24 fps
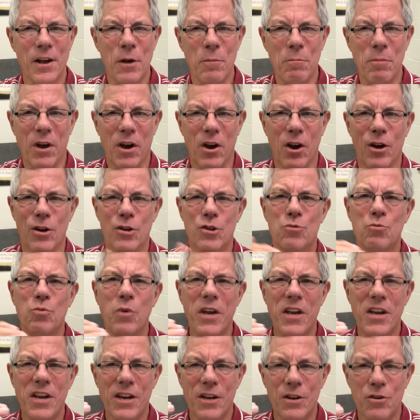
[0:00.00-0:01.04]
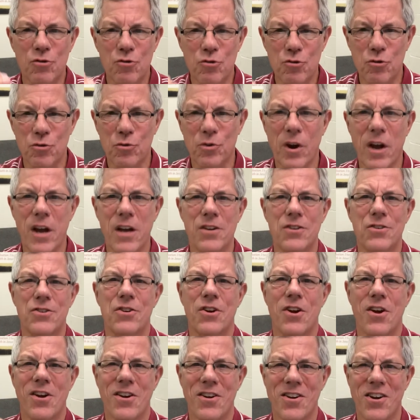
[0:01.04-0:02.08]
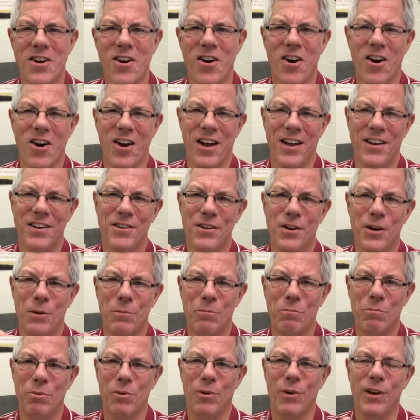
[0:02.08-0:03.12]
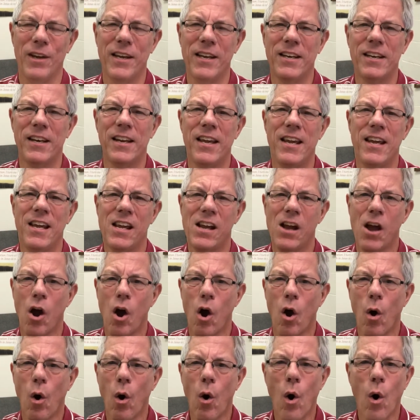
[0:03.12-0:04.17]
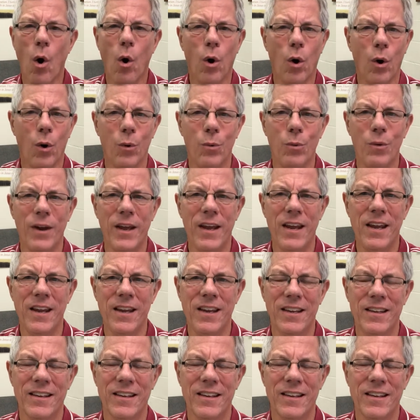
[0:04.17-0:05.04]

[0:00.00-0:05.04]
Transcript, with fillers: because we can trust God completely, wholly,